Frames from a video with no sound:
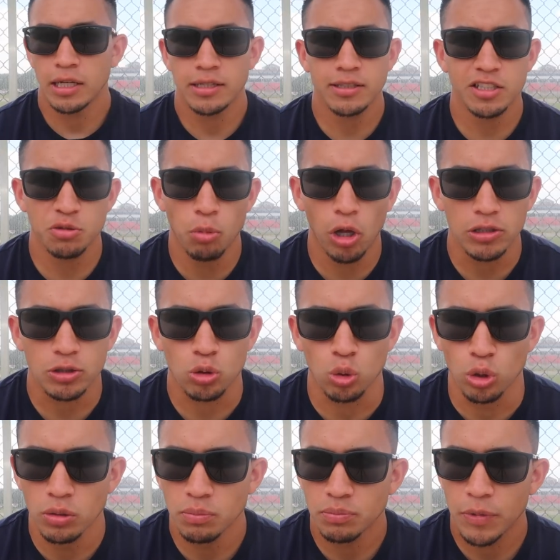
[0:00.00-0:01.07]
It's a small
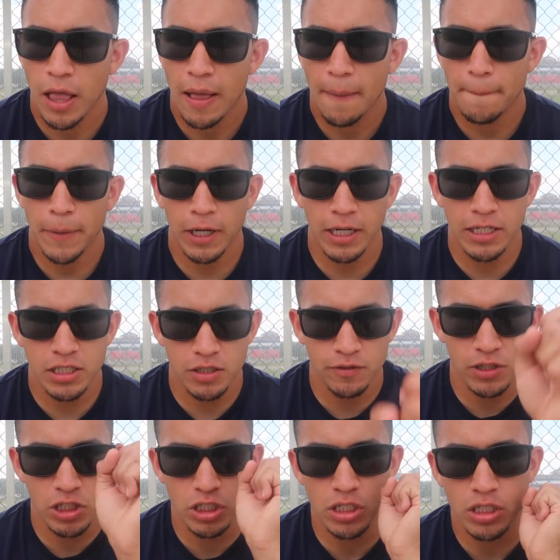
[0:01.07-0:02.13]
school, but it is
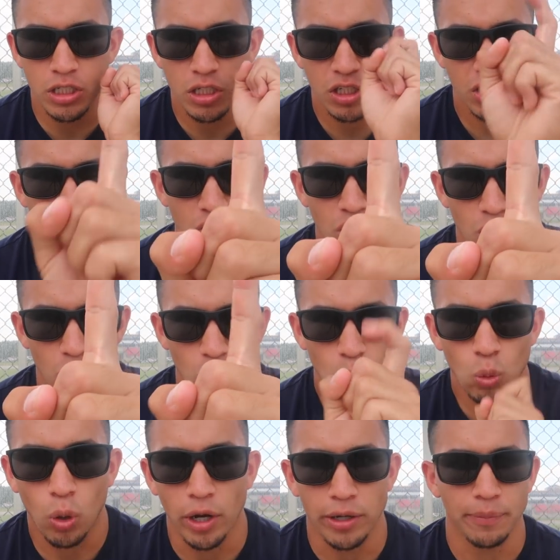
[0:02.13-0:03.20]
Division
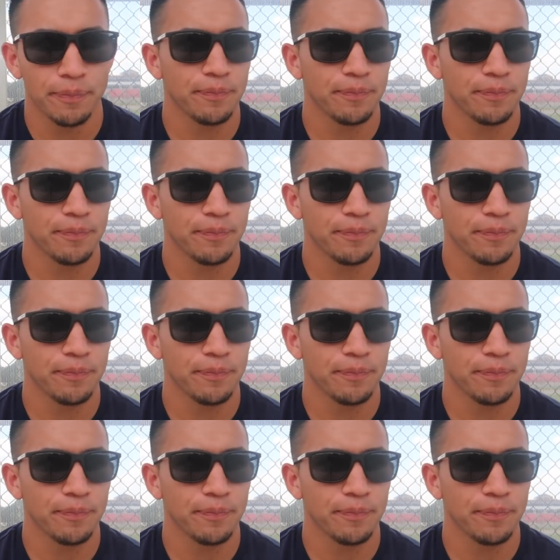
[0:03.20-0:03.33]
I.